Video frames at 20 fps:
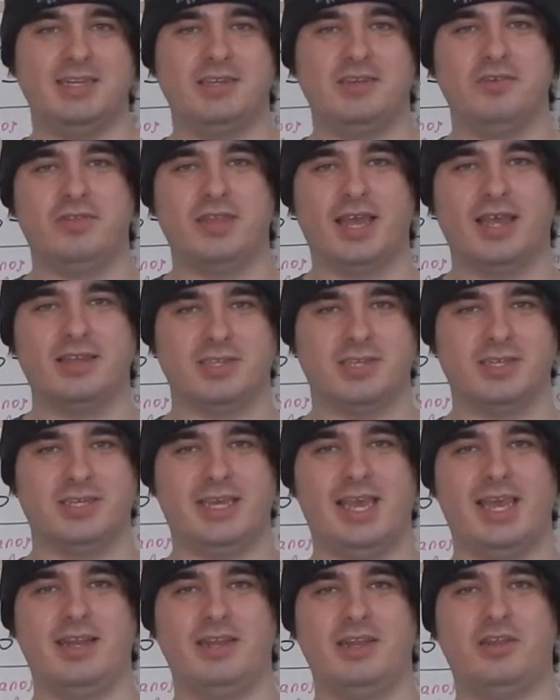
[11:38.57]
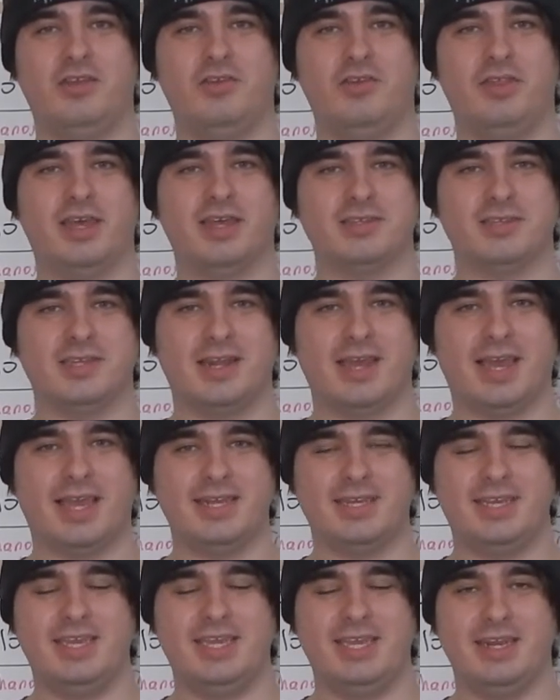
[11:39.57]
2010 to
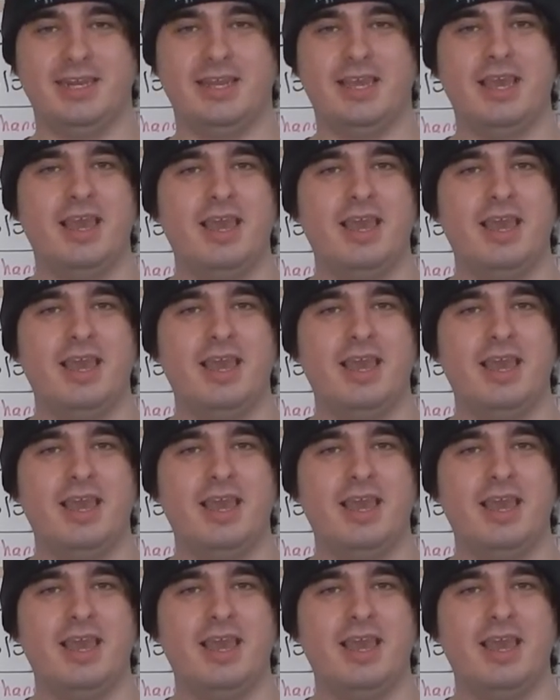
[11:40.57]
2019,